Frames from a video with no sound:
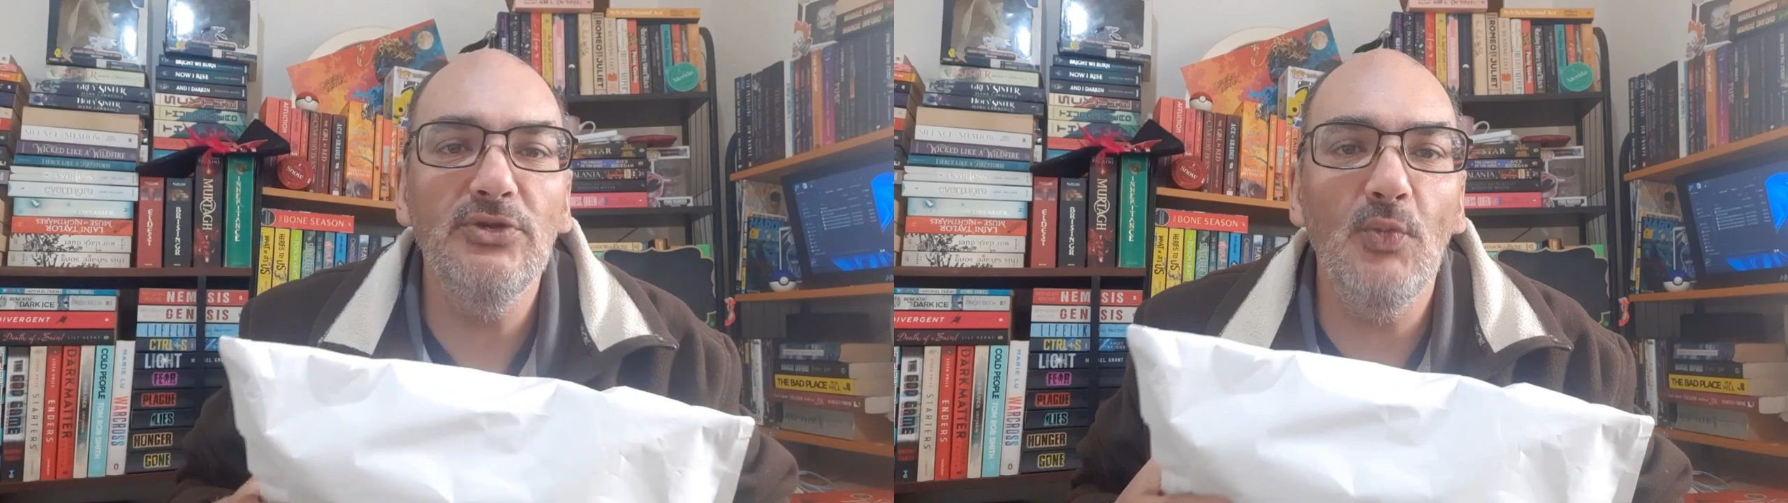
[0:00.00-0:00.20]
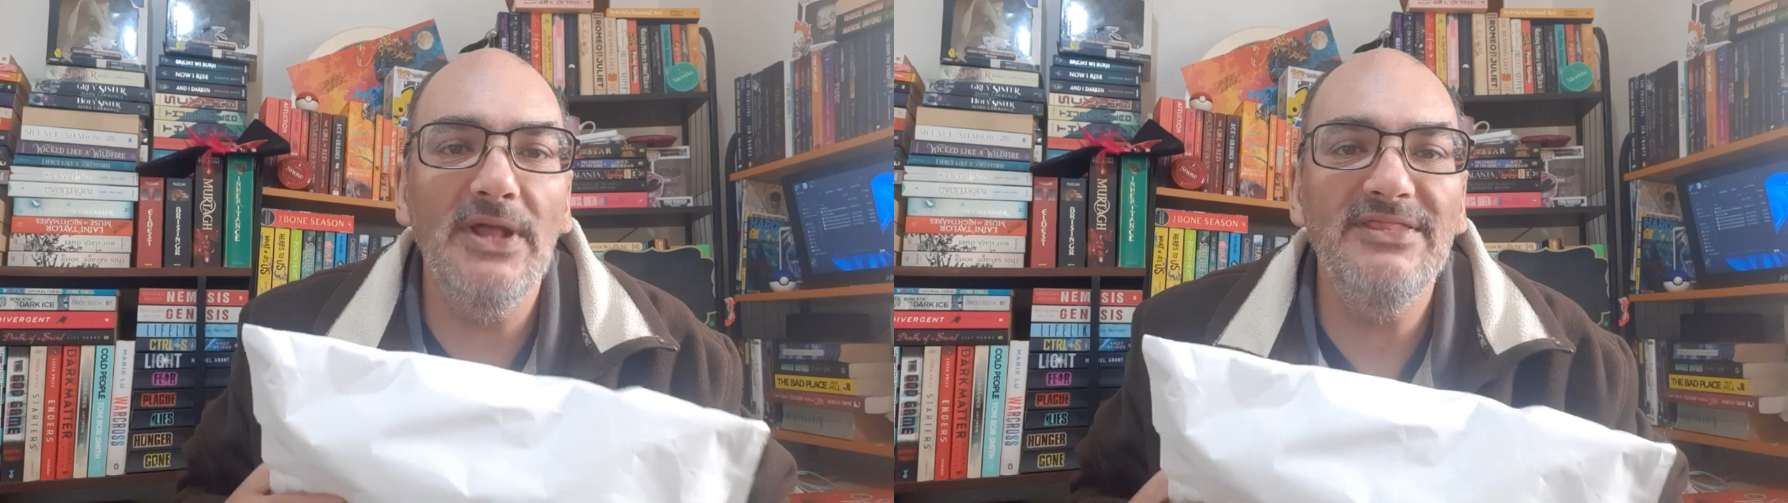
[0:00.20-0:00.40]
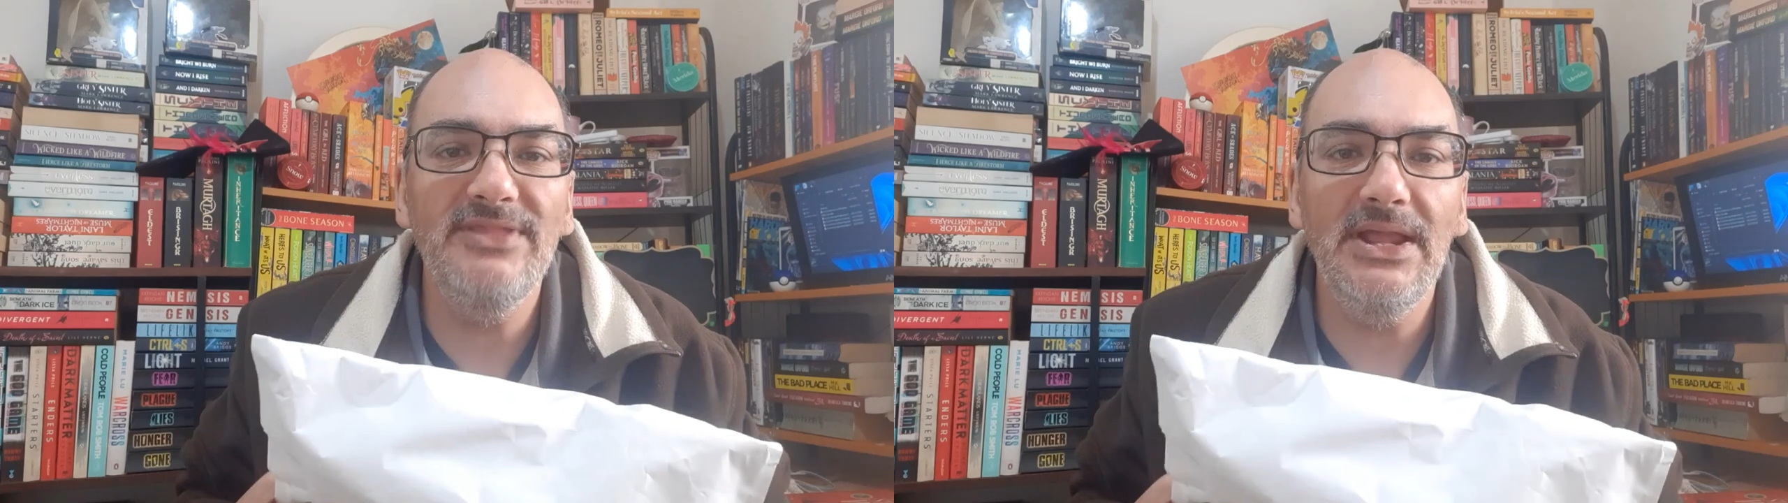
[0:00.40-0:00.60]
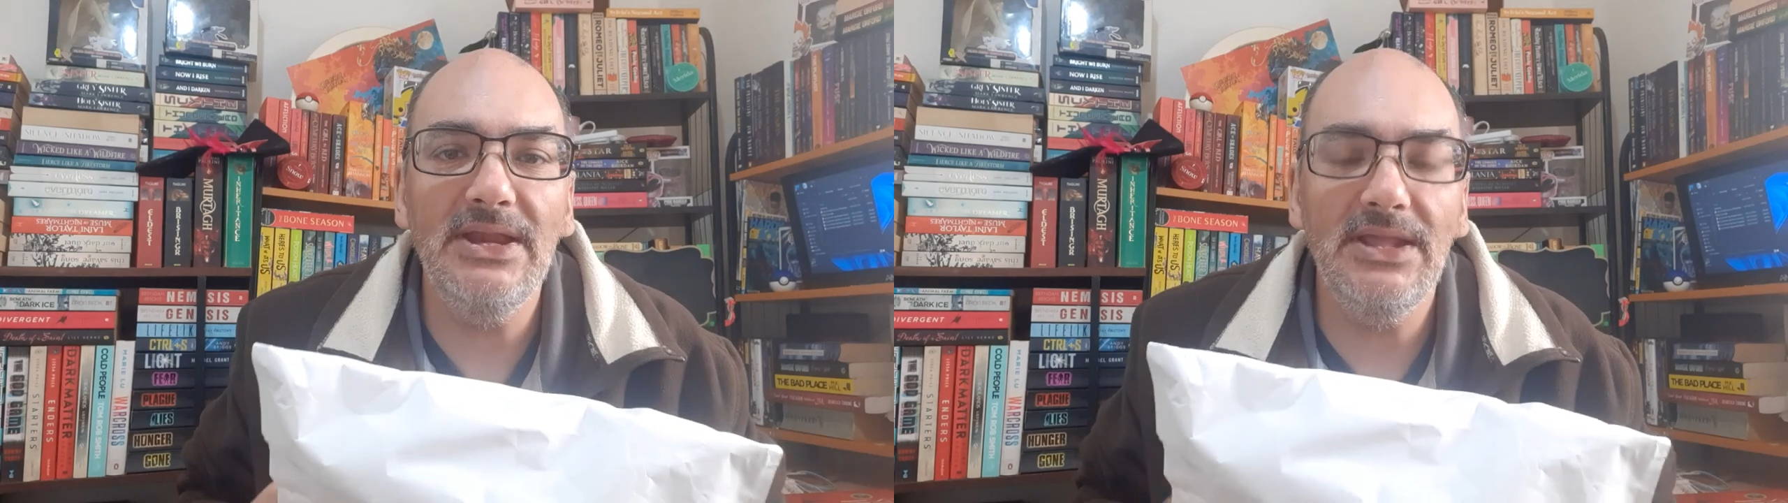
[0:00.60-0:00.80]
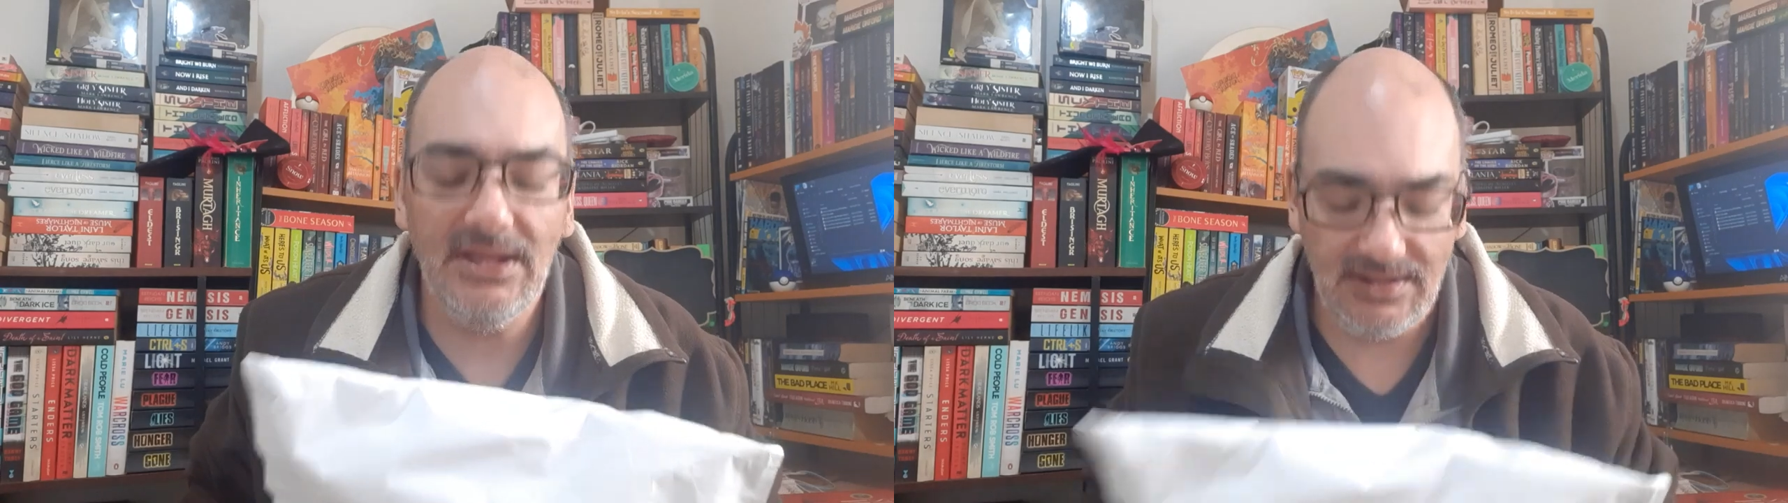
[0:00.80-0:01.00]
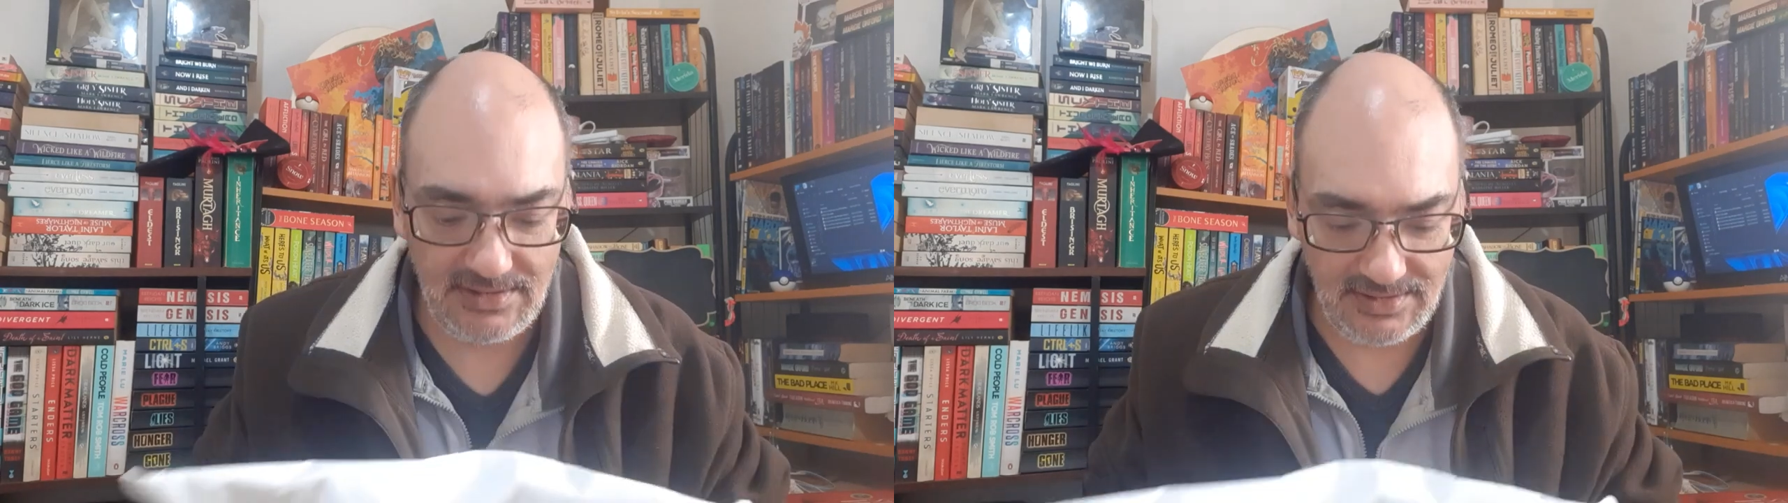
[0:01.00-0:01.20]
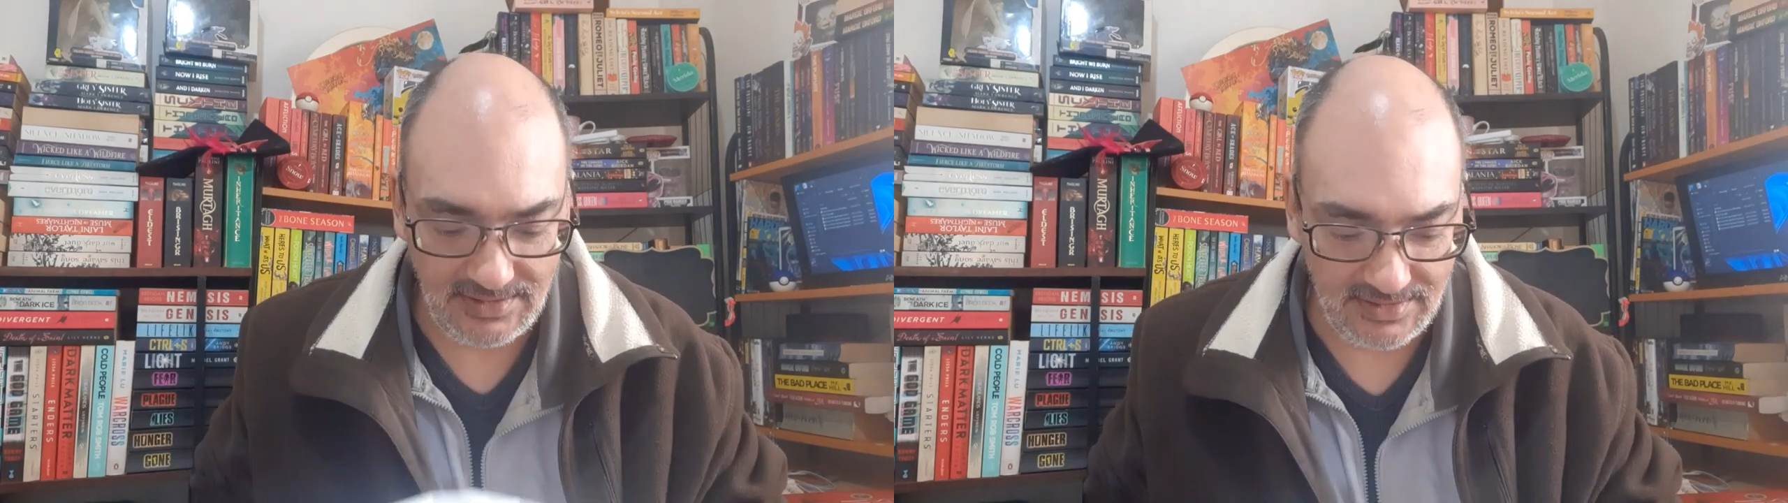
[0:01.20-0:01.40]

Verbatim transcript: than one thing in here.